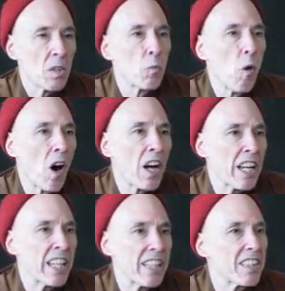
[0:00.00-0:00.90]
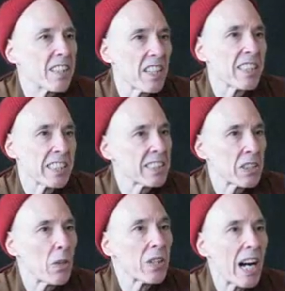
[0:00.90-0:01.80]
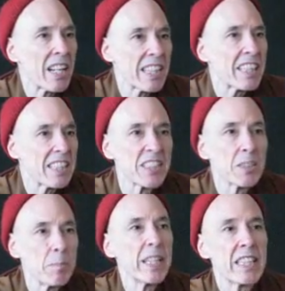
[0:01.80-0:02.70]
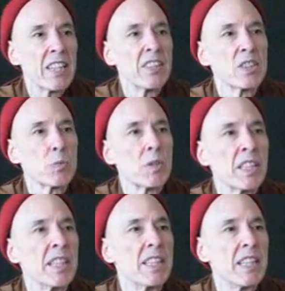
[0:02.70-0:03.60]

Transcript: Why does Kokalika speak in this way?